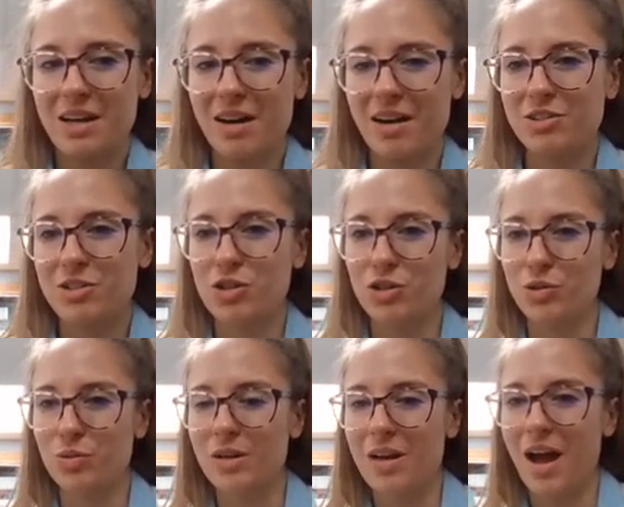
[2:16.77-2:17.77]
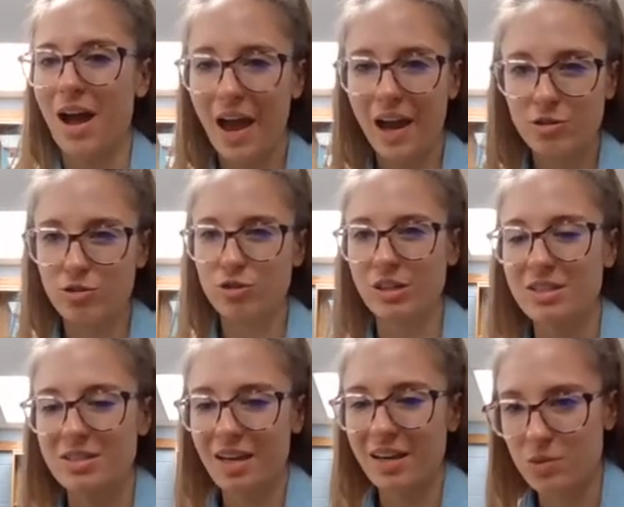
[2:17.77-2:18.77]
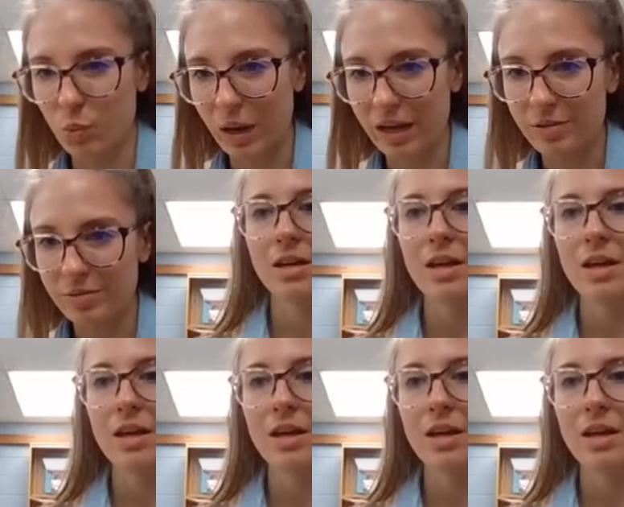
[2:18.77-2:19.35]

onto hydrogens as well.